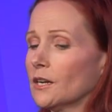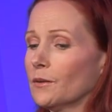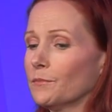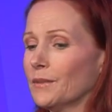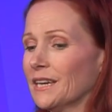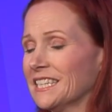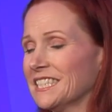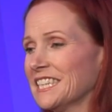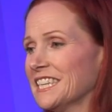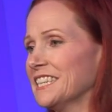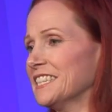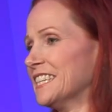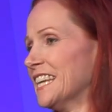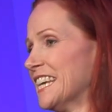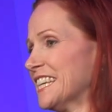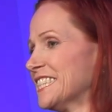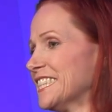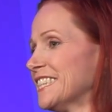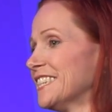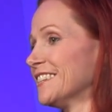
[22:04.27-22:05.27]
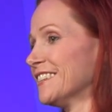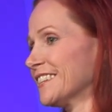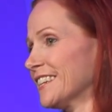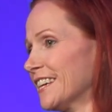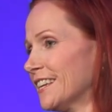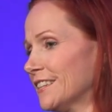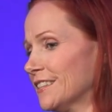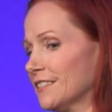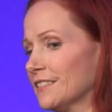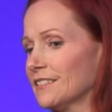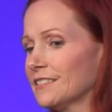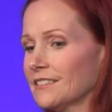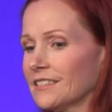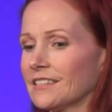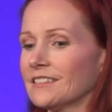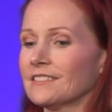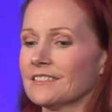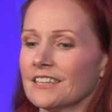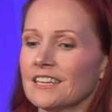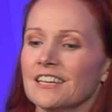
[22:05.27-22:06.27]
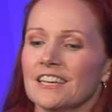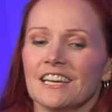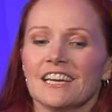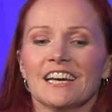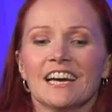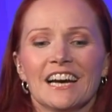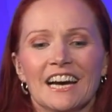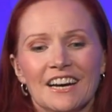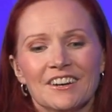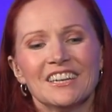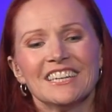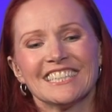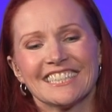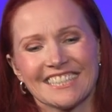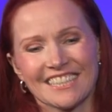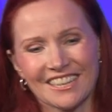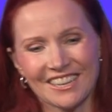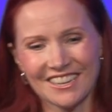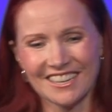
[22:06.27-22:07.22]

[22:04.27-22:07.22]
Bessie, Nessie, get it? Yeah.